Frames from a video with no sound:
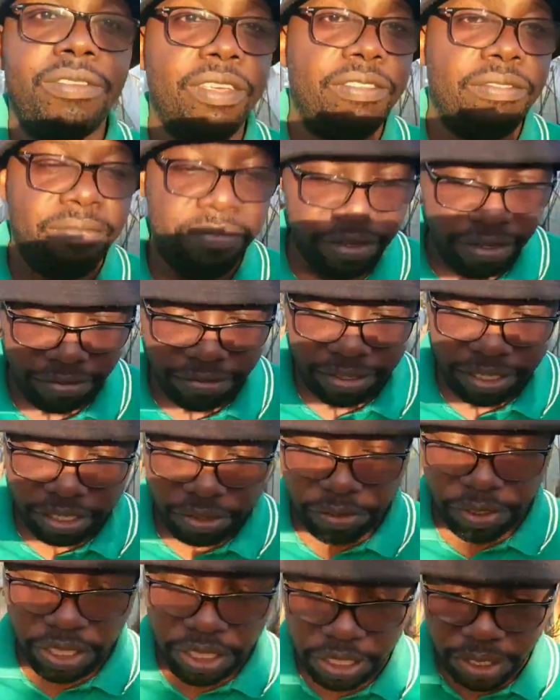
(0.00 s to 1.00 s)
So it's very,
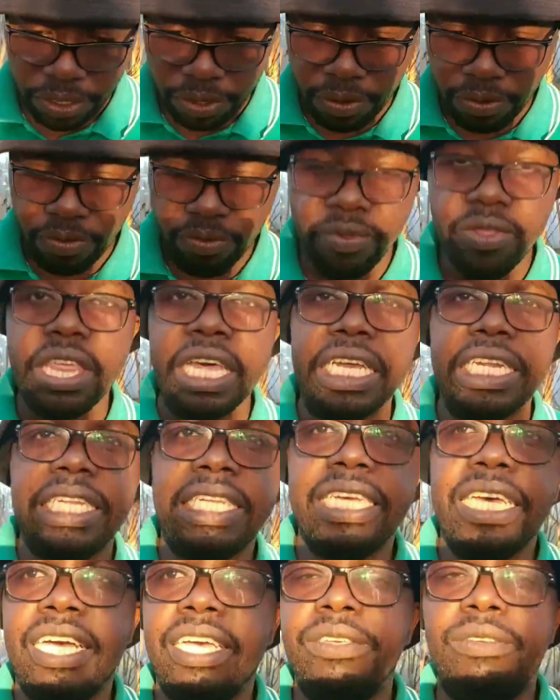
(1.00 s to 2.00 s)
very critical
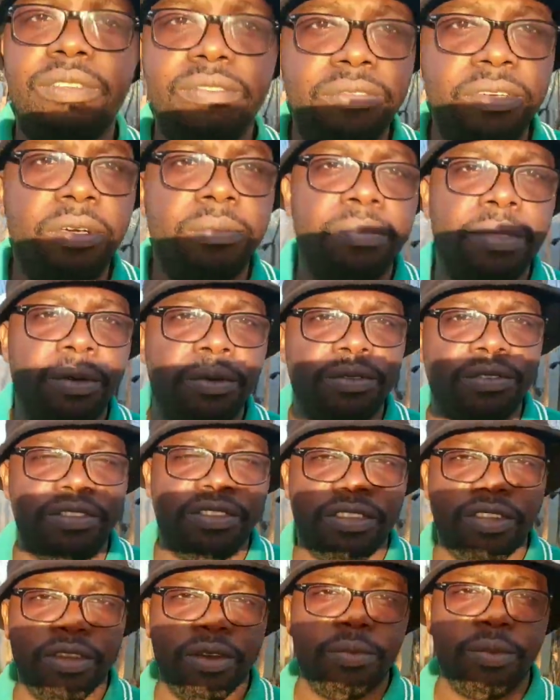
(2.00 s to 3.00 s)
that you develop
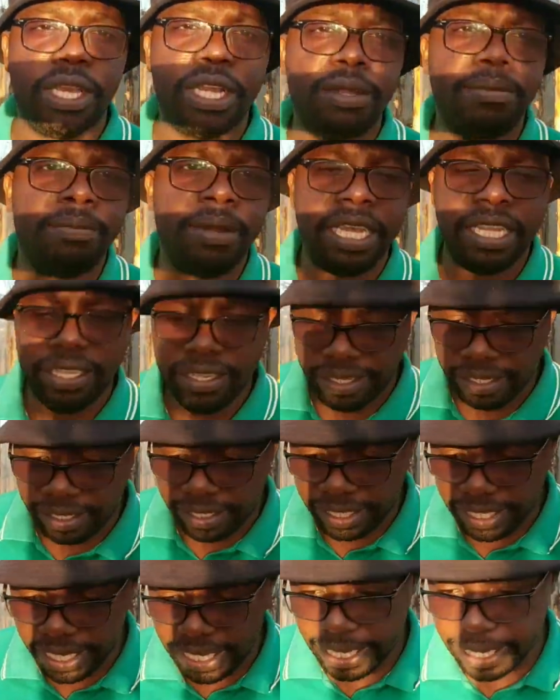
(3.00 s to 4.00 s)
those, you know, weekly
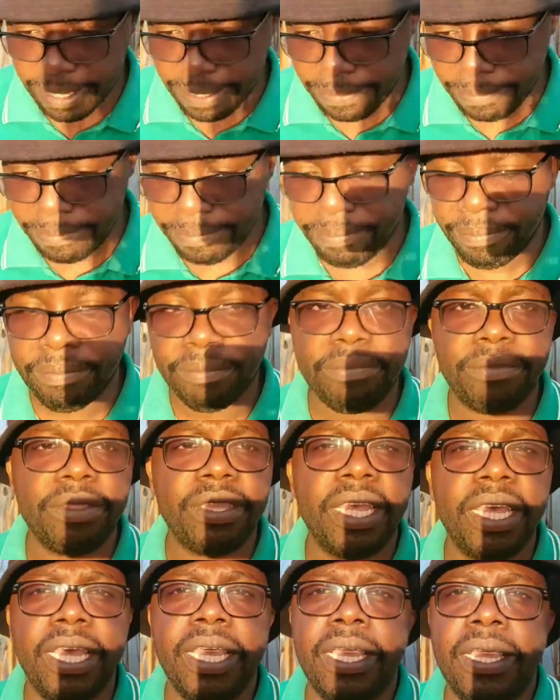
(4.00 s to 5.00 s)
plans
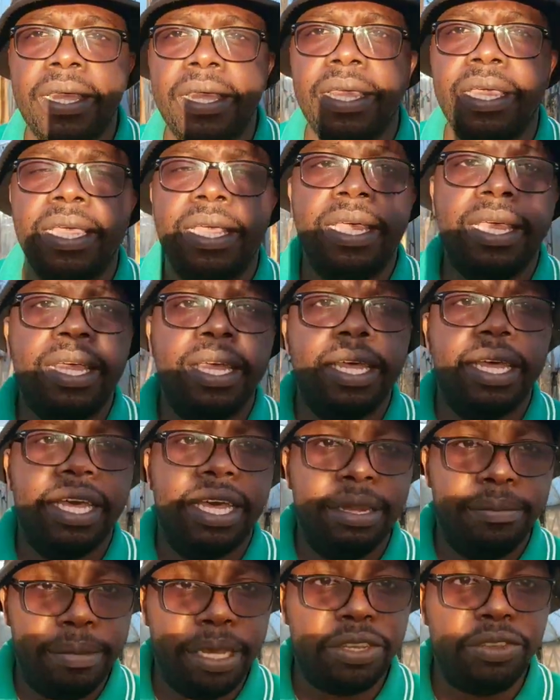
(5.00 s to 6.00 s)

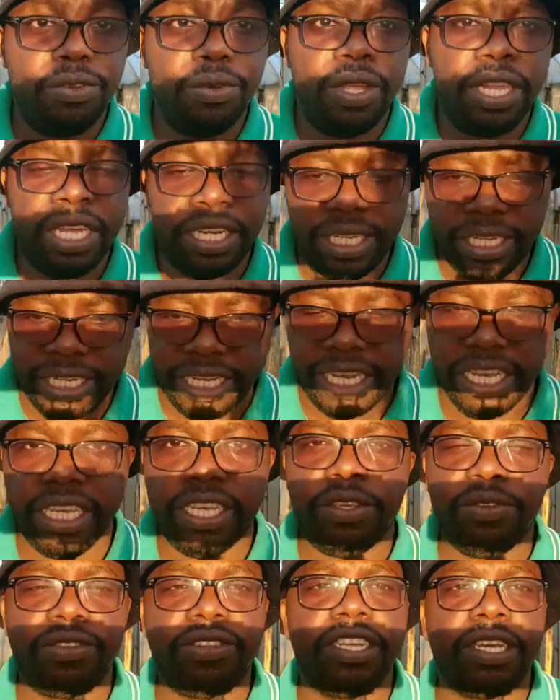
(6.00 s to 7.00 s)
and make sure that
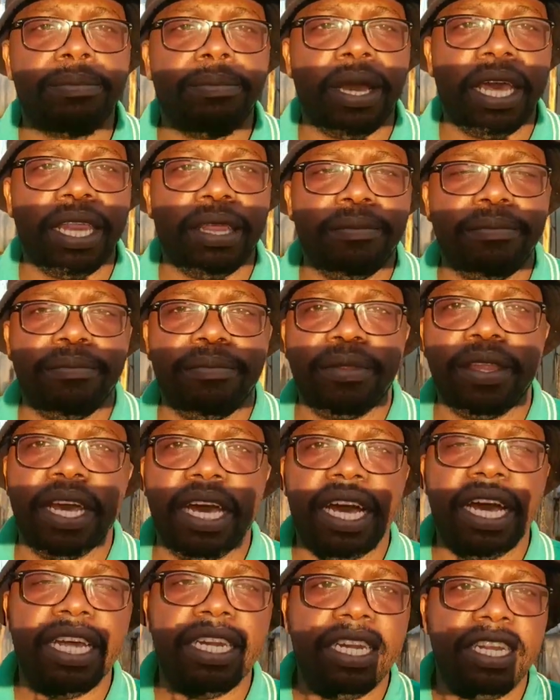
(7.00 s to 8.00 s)
you stick by them,
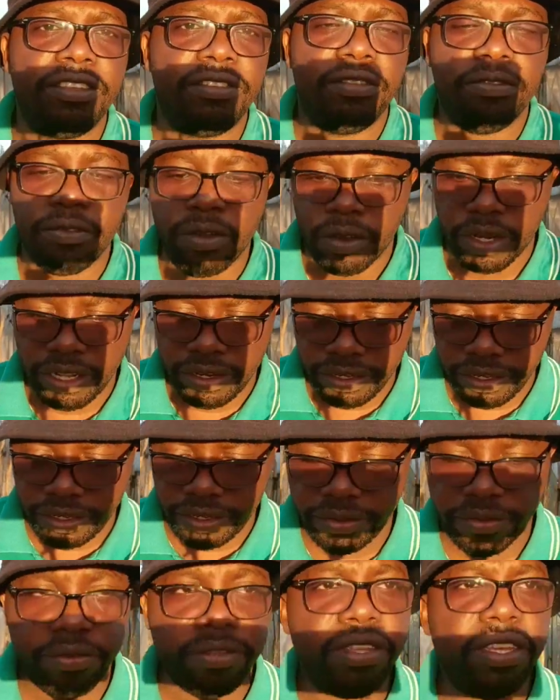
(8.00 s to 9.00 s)
unless you've got
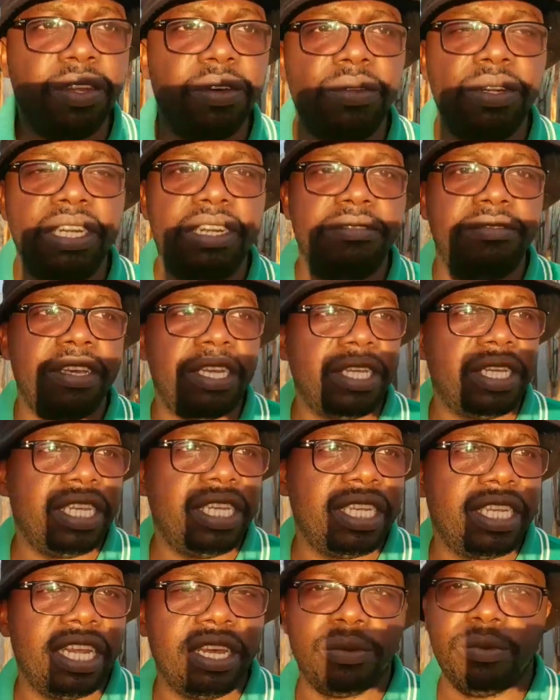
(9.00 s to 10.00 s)
any, you know,
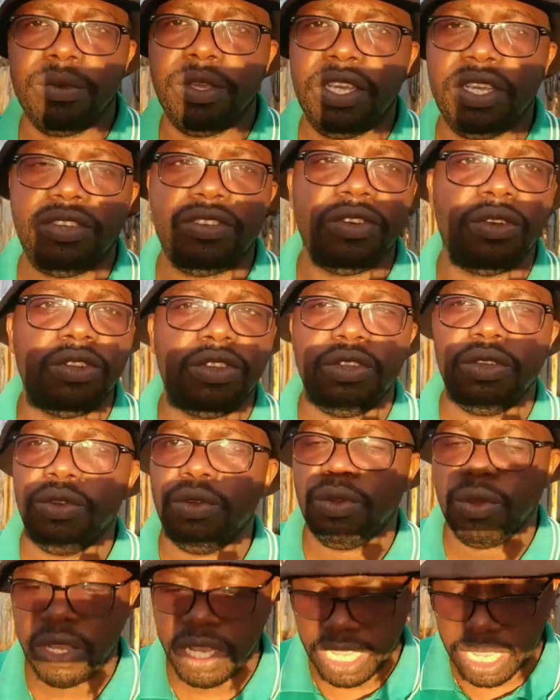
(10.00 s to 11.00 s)
deviations like we showed
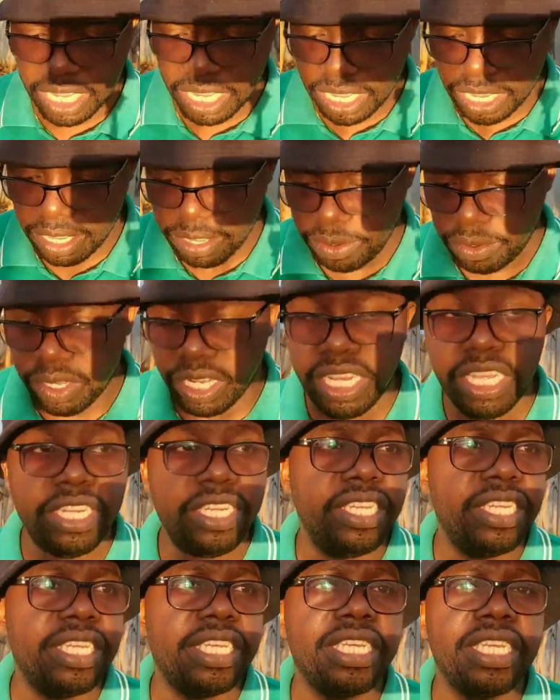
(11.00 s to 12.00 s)
you on
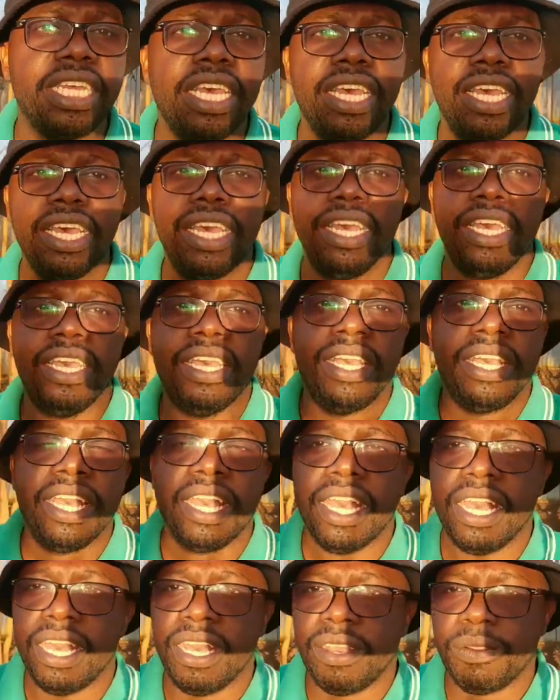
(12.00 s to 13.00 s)
lettuce,
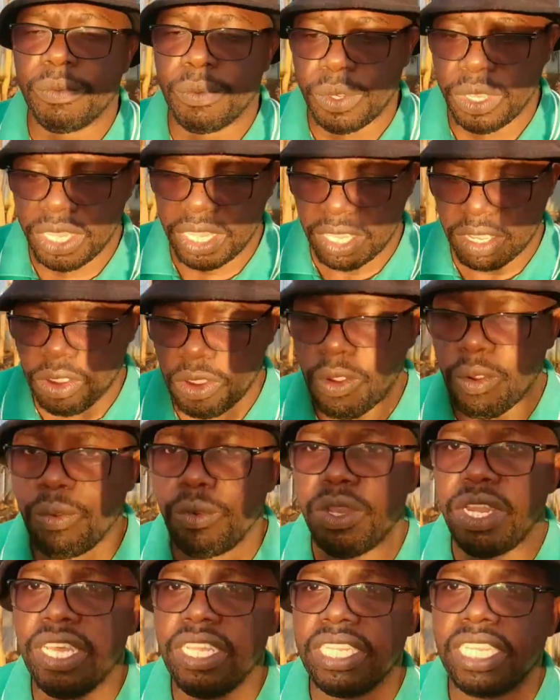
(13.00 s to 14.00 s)
where the
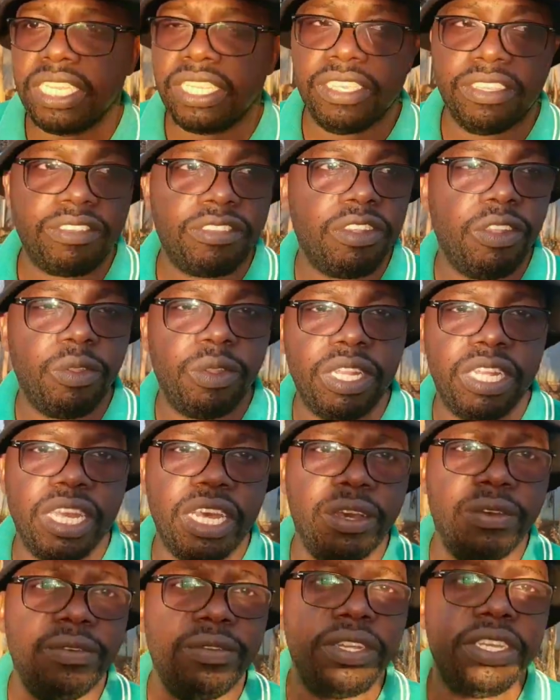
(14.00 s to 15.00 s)
cold has actually
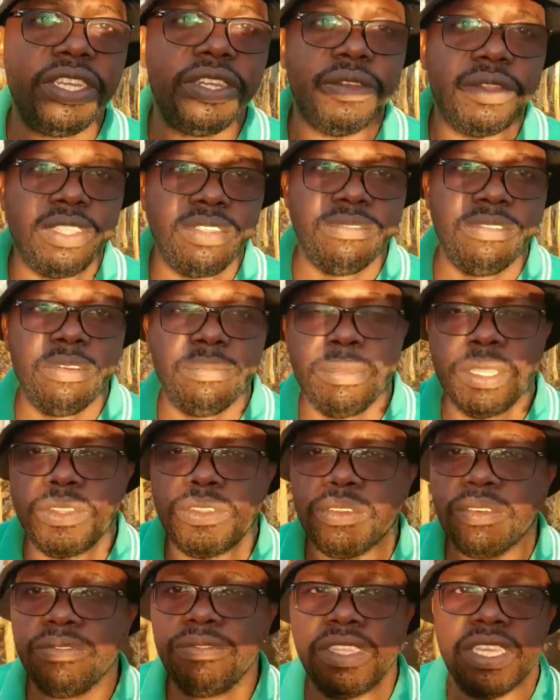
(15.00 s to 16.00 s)
slowed down, you know, the
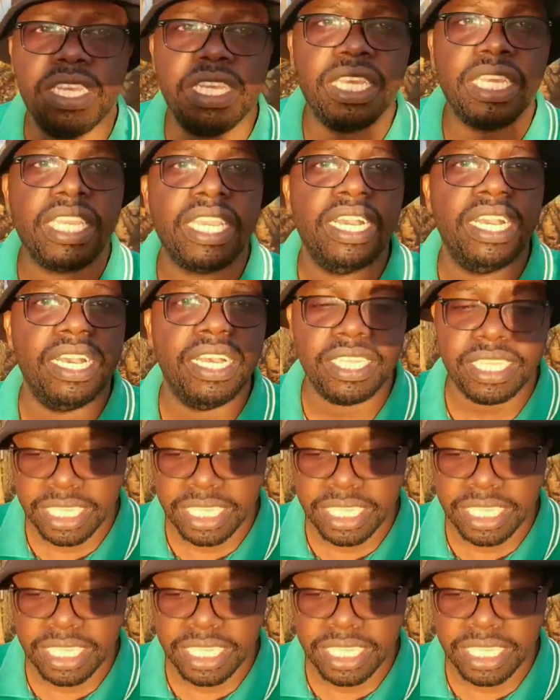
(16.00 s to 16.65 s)
development of the